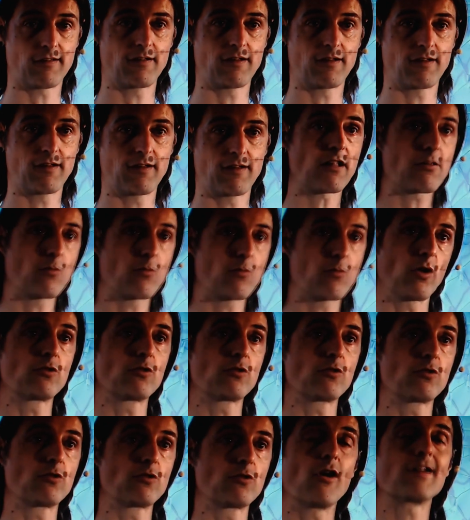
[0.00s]
I just want to
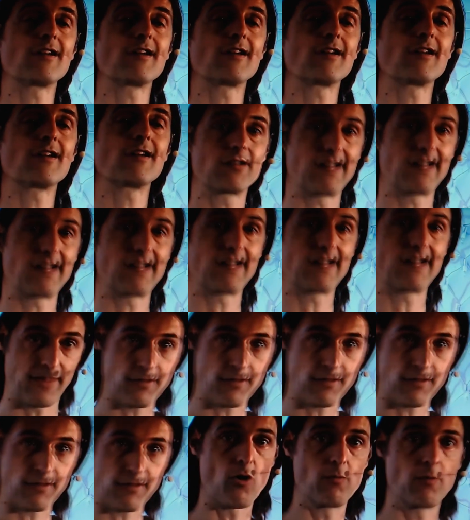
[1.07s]
point out at this
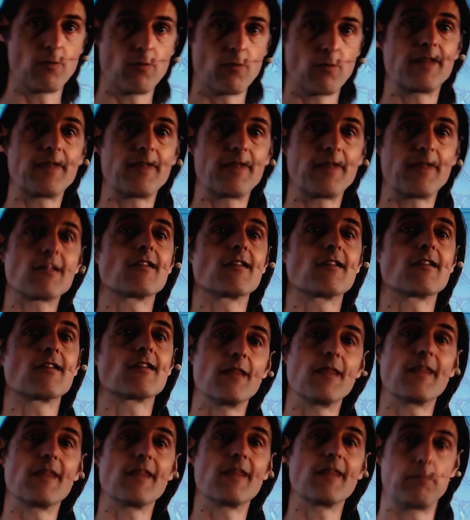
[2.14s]
moment that this is in
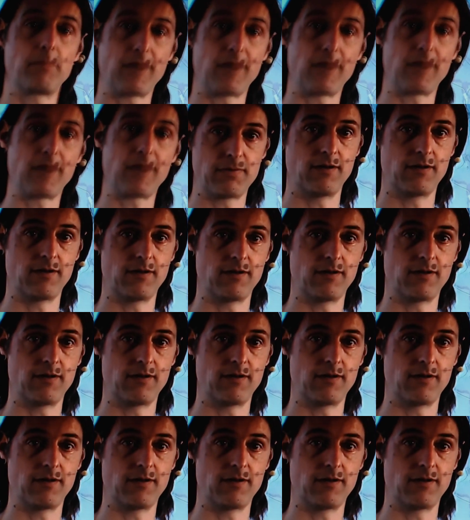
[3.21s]
their paper,